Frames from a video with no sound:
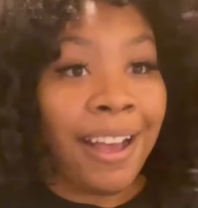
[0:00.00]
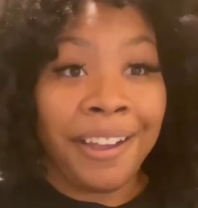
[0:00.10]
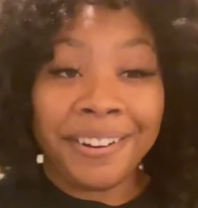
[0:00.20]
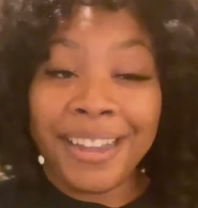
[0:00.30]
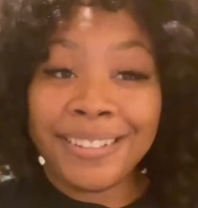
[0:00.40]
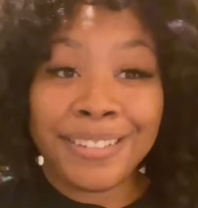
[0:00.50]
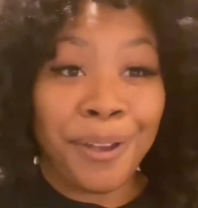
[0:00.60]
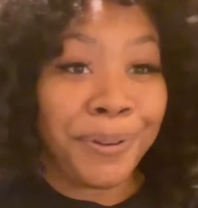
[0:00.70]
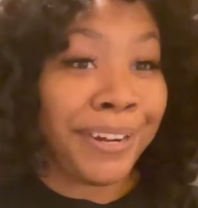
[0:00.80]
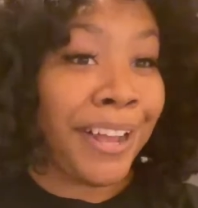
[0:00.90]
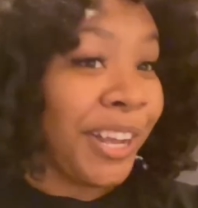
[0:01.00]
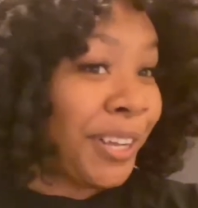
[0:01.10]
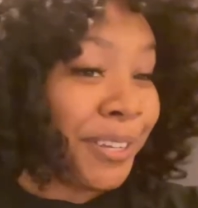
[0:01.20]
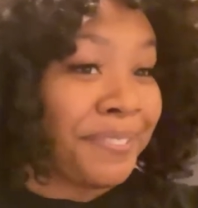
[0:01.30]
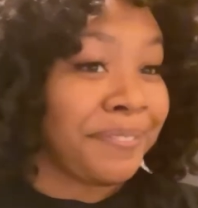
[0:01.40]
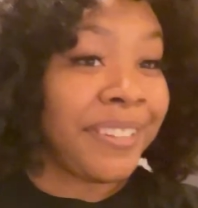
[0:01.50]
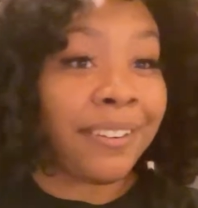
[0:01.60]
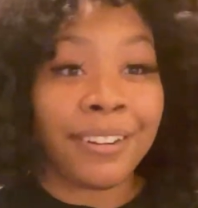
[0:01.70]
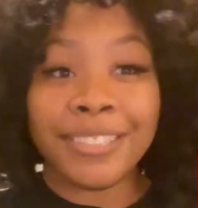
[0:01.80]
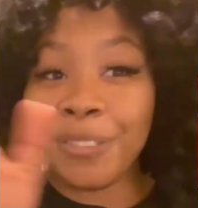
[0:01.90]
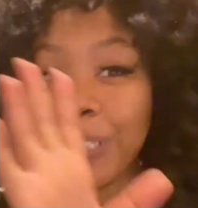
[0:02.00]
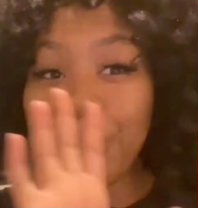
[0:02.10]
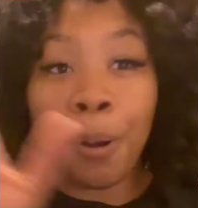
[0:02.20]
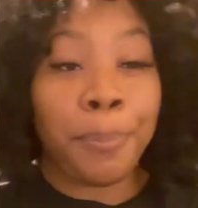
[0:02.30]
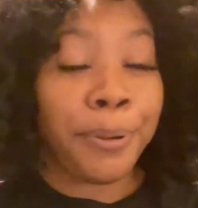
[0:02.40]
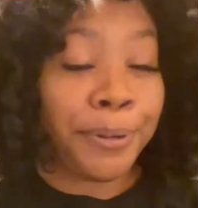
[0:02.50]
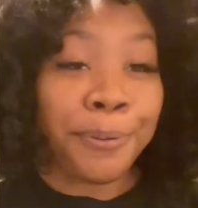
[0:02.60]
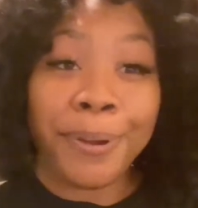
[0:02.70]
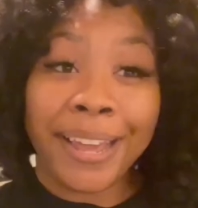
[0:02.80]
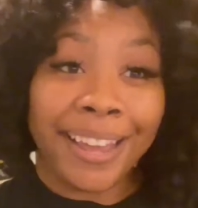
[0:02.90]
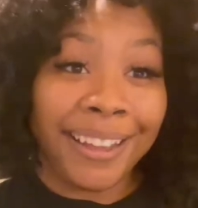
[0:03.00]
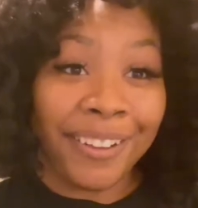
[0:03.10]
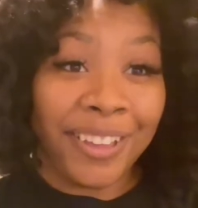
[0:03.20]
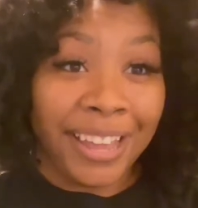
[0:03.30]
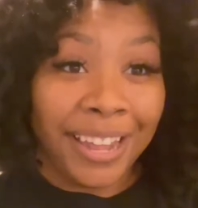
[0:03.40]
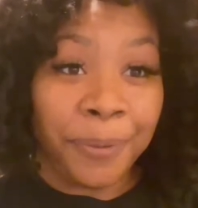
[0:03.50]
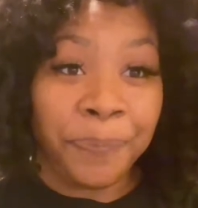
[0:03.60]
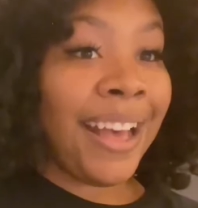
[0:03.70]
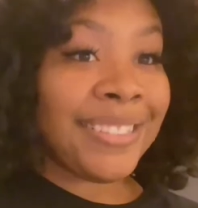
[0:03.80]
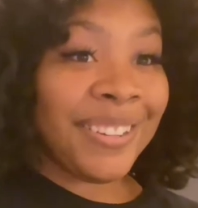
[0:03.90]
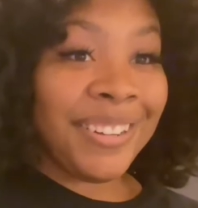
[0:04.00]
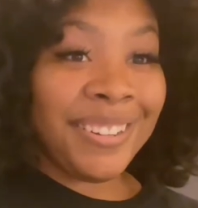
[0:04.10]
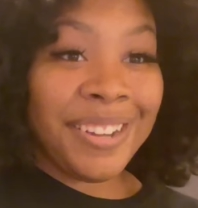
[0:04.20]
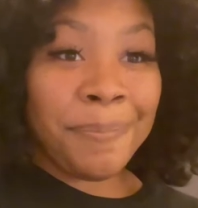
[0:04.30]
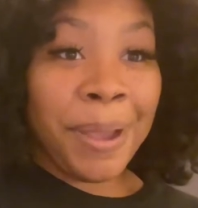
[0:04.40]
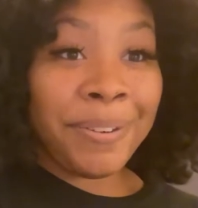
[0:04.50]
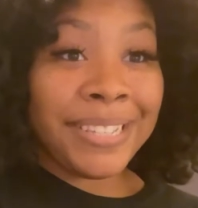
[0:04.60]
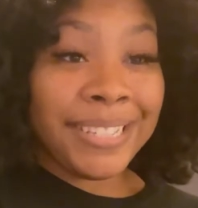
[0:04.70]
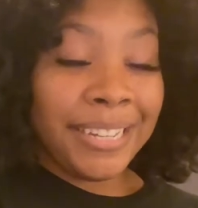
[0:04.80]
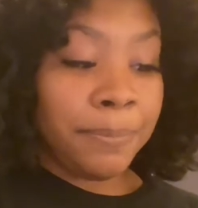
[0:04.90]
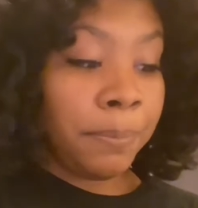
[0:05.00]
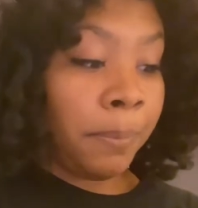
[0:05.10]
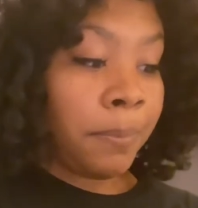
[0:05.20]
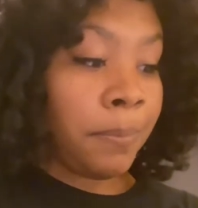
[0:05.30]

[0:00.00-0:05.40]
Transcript: All right, so we're home. The groceries are put away. Okay, I took a look at my receipt